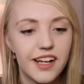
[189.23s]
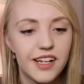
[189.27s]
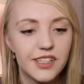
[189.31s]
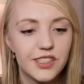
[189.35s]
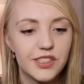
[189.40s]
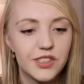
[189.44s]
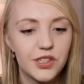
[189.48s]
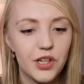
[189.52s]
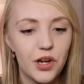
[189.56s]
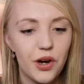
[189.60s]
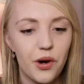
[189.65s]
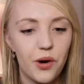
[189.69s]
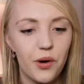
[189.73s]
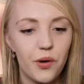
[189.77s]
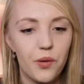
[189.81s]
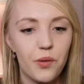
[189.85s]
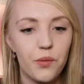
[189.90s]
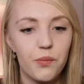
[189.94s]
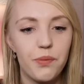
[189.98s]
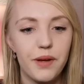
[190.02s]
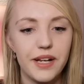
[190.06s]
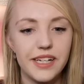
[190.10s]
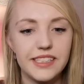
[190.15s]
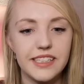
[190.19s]
So
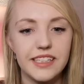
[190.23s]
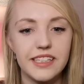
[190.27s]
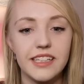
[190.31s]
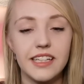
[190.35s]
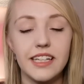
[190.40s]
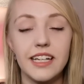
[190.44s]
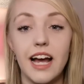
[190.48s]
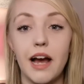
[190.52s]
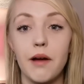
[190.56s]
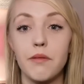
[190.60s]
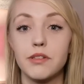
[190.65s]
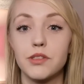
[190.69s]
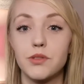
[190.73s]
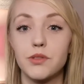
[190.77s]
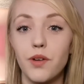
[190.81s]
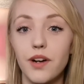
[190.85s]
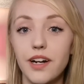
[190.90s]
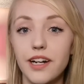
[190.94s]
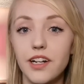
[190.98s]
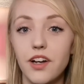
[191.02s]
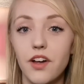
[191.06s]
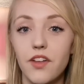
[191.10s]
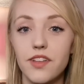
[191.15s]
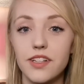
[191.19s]
basically I was
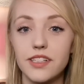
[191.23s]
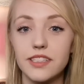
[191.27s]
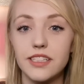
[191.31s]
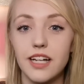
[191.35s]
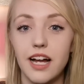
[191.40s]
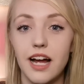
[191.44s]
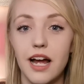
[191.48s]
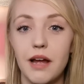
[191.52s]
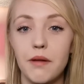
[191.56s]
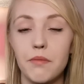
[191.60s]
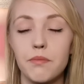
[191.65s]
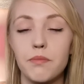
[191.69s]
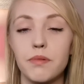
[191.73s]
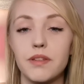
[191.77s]
running all this time,